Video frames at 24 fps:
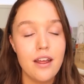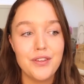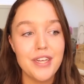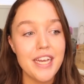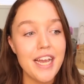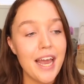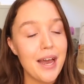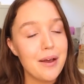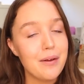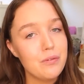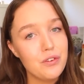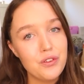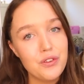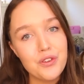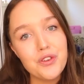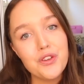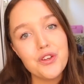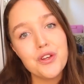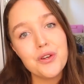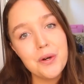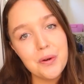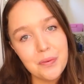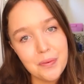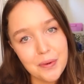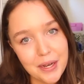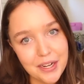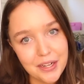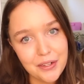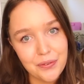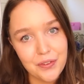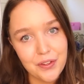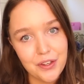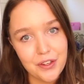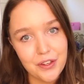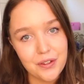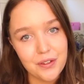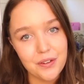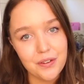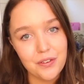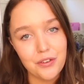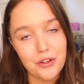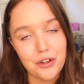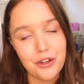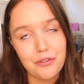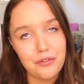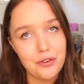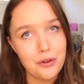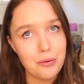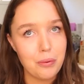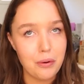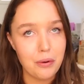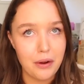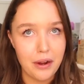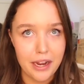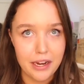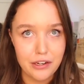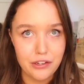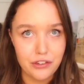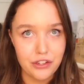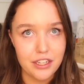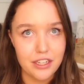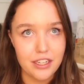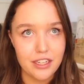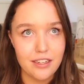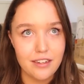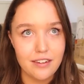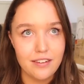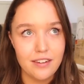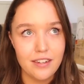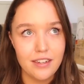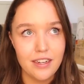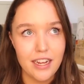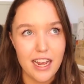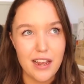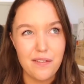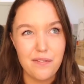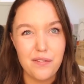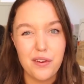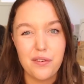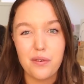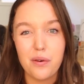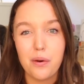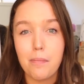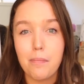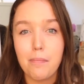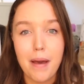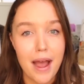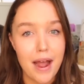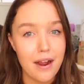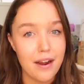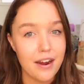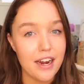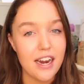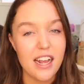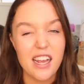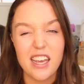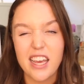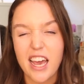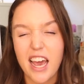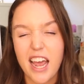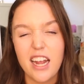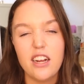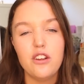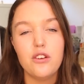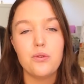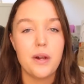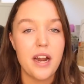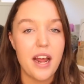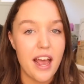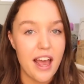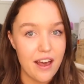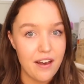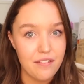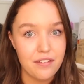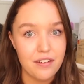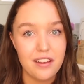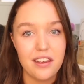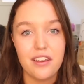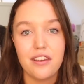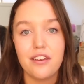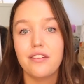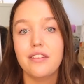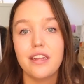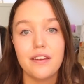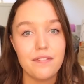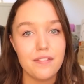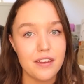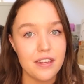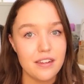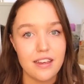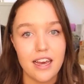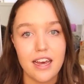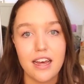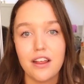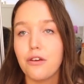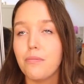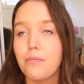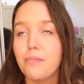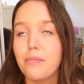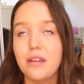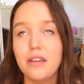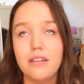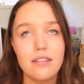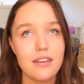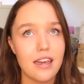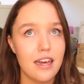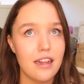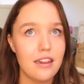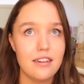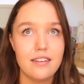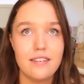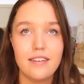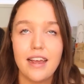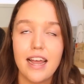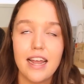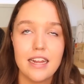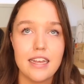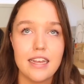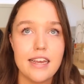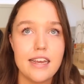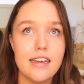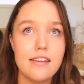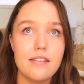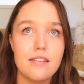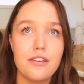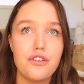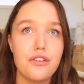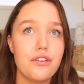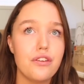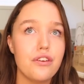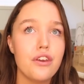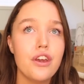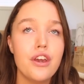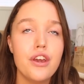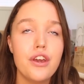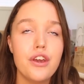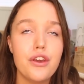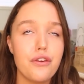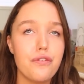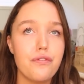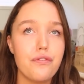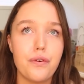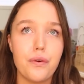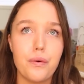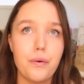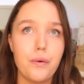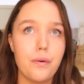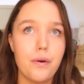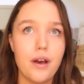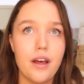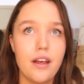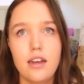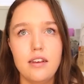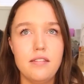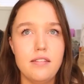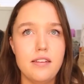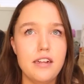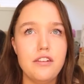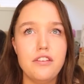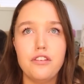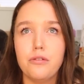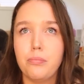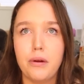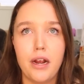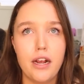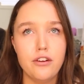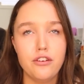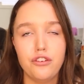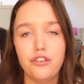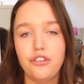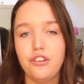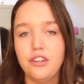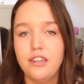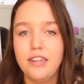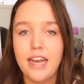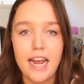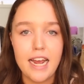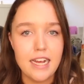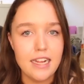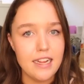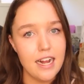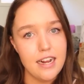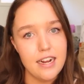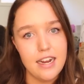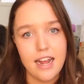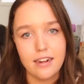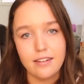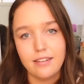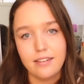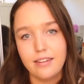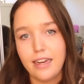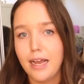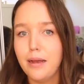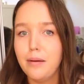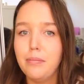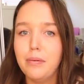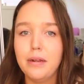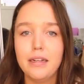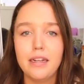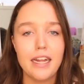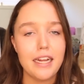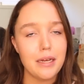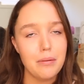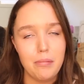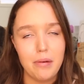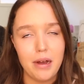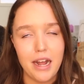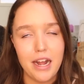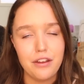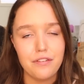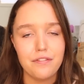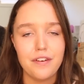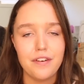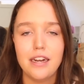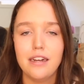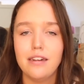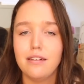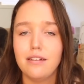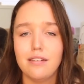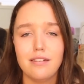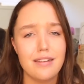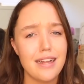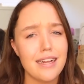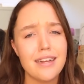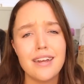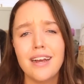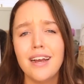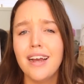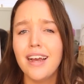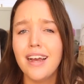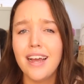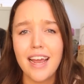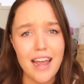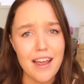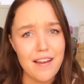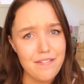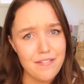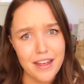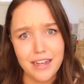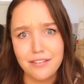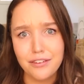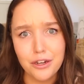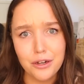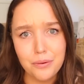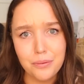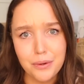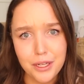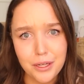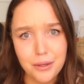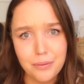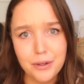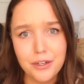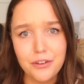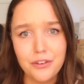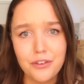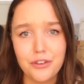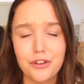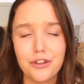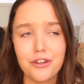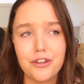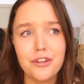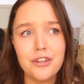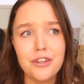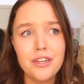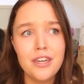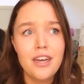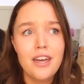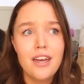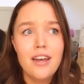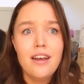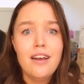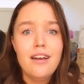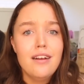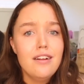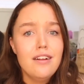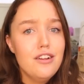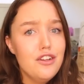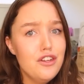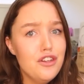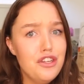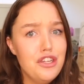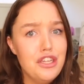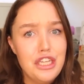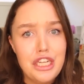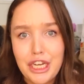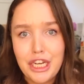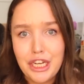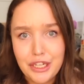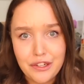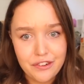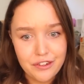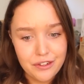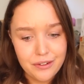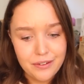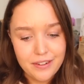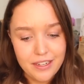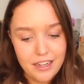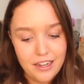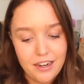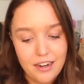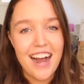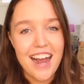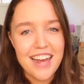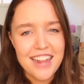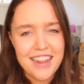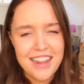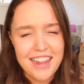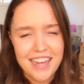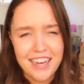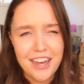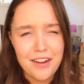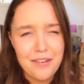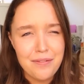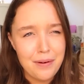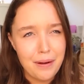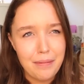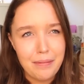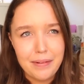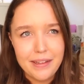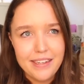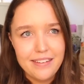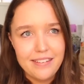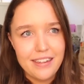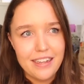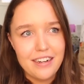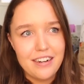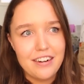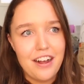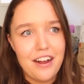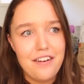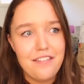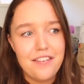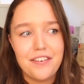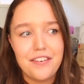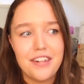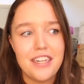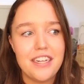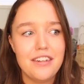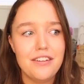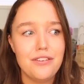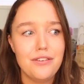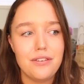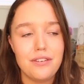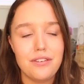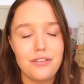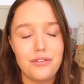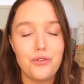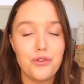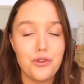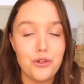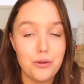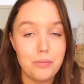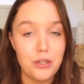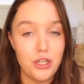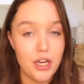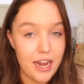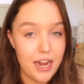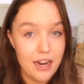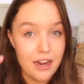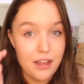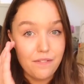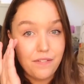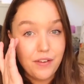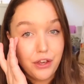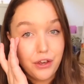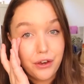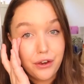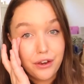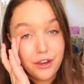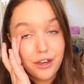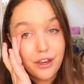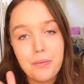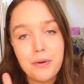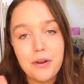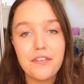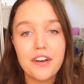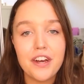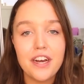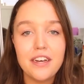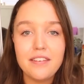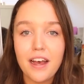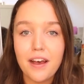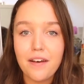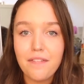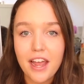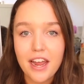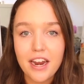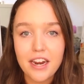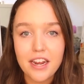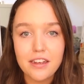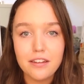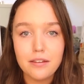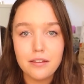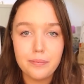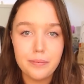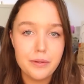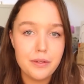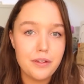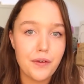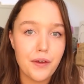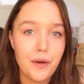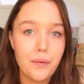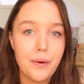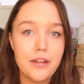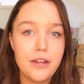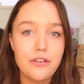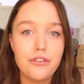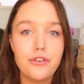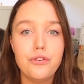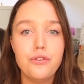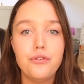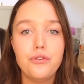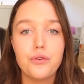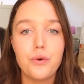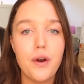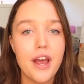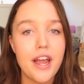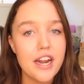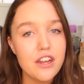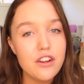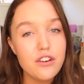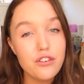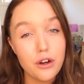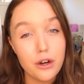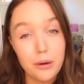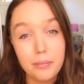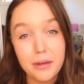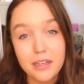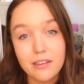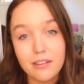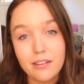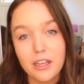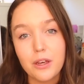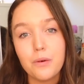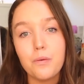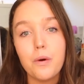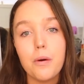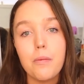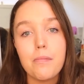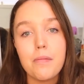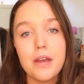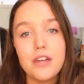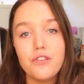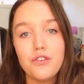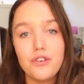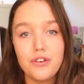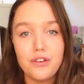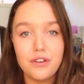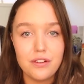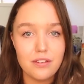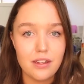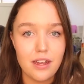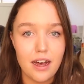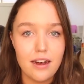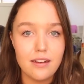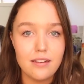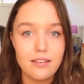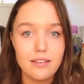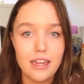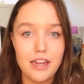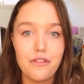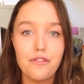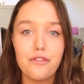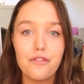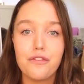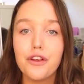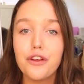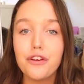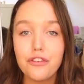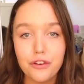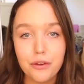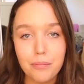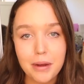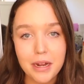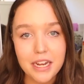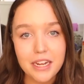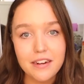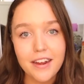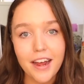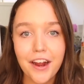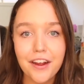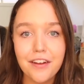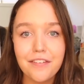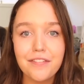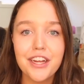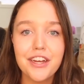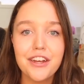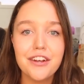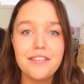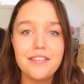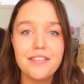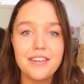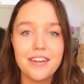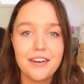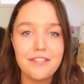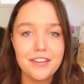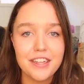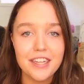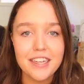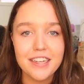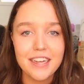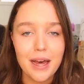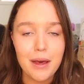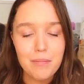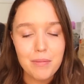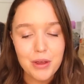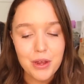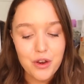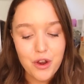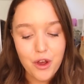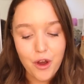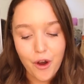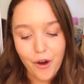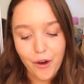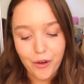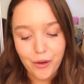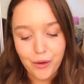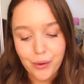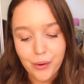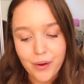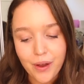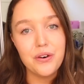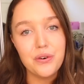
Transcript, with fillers: So yeah, just do what works for you. Don't feel pressured. Even if you're married, engaged, whatever, you're living together, you've been together 10 years and you feel a sense sense of pressure to take that next step and like combine your fantasies. Like if that's not what you want to do, don't do it. I think I probably set it up. I feel like this is a super chatty video, but if you guys have any specific questions or any topics that you want me to discuss in future Money Diary videos, definitely let me know.